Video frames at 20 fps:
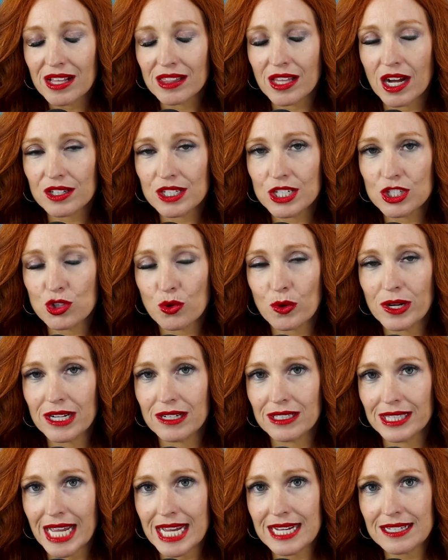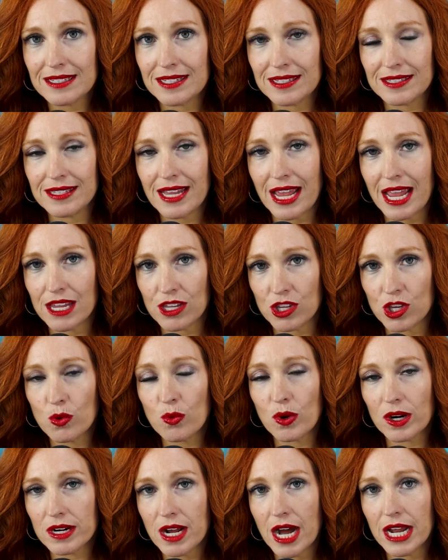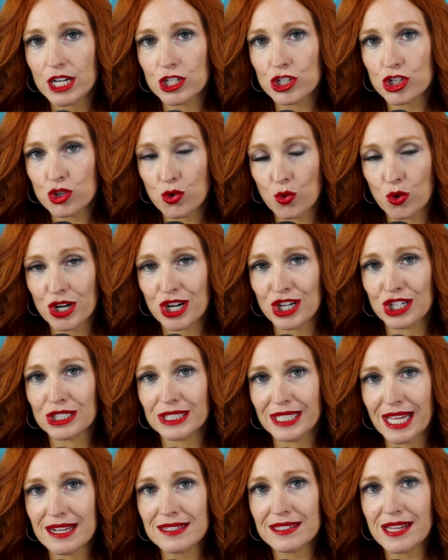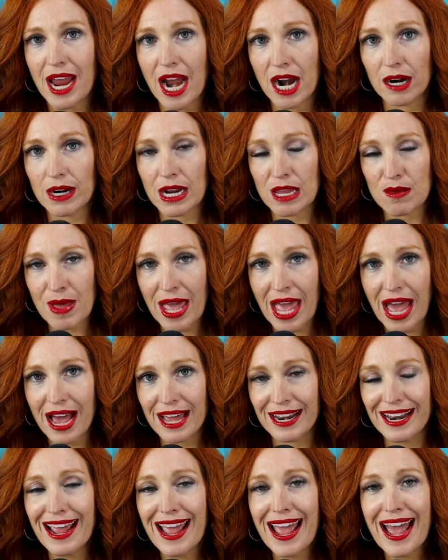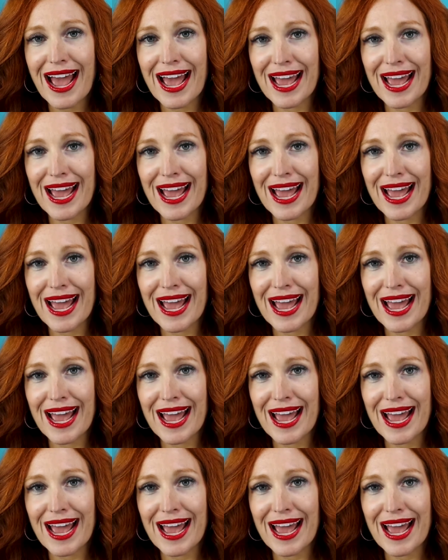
Laura Doyle likes to say, you are not a shorter, less hairy man.